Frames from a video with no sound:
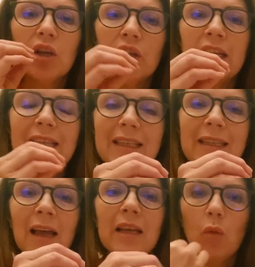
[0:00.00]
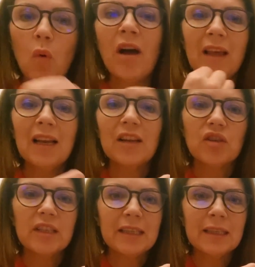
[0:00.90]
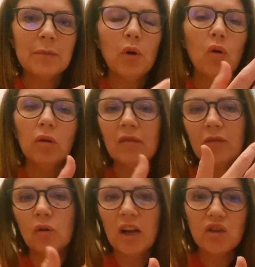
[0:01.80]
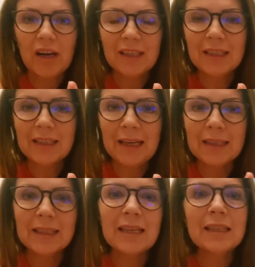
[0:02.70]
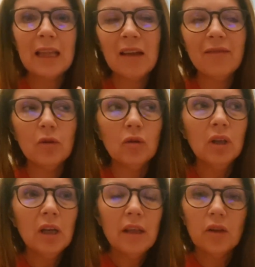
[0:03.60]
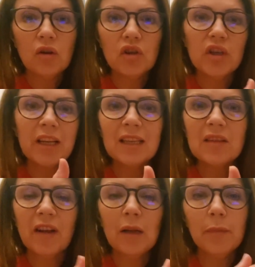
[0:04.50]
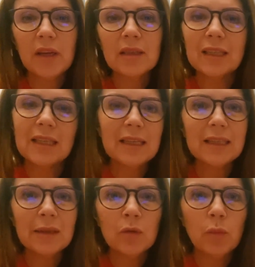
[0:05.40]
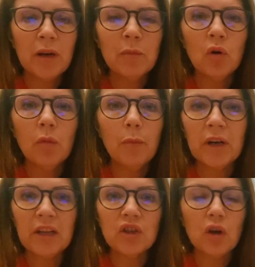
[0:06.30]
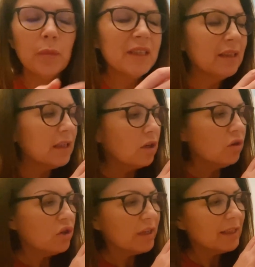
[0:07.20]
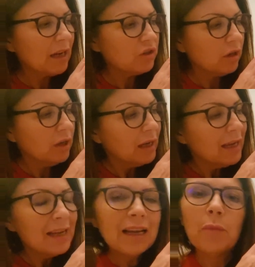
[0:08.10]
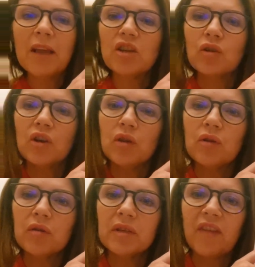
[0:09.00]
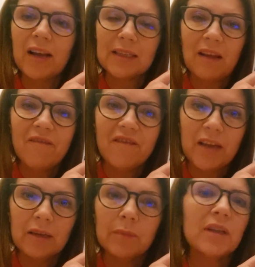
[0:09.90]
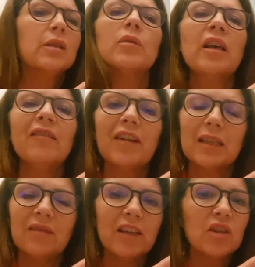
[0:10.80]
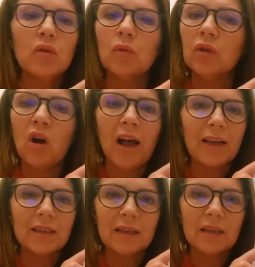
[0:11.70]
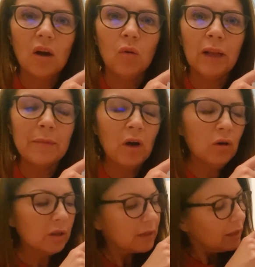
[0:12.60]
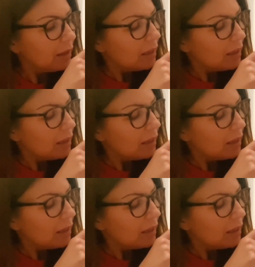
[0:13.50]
You need to say why that electricity is important for attracting TNCs, therefore the country can develop because the TNCs will bring more money and jobs into the country, etc. Now make sure you use facts and figures, because without facts and figures you will not access the whole eight marks.